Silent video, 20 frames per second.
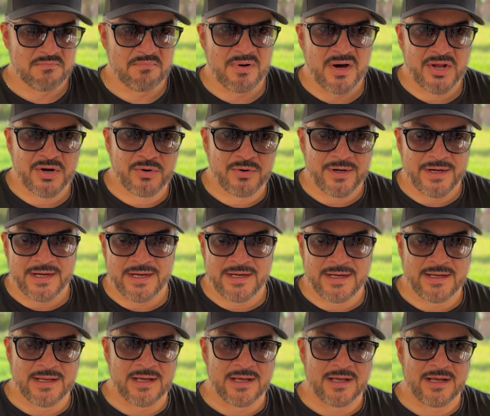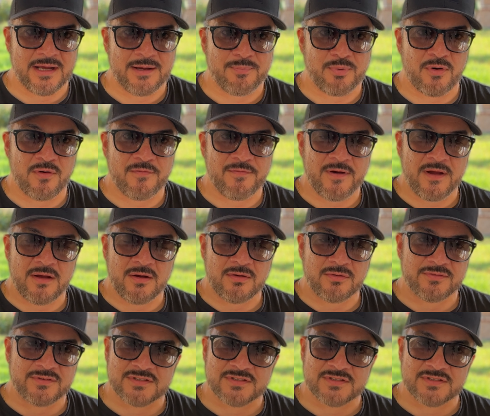buttery uh, profile.